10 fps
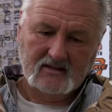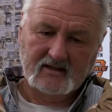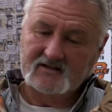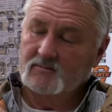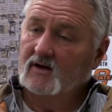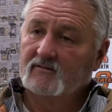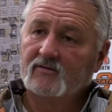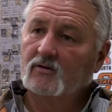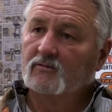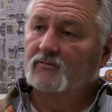that's my
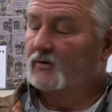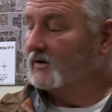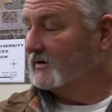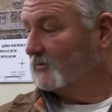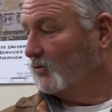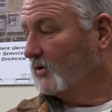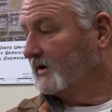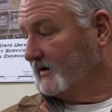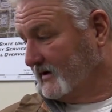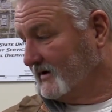fault for not
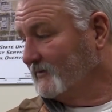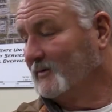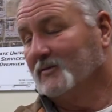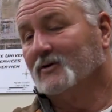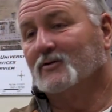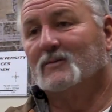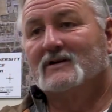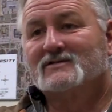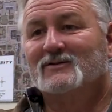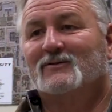wanting to have them go to my
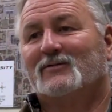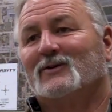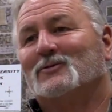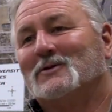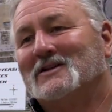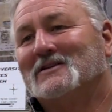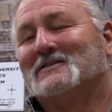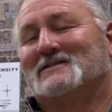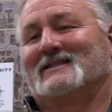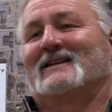cell phone and
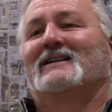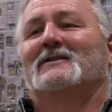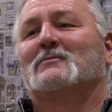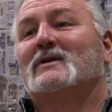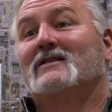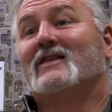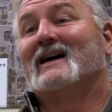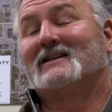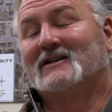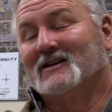be
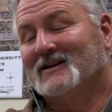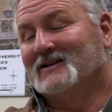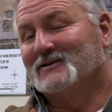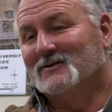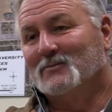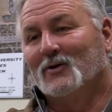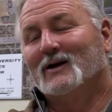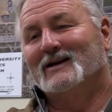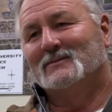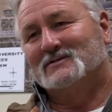that connected,
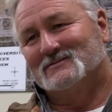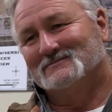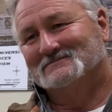perhaps.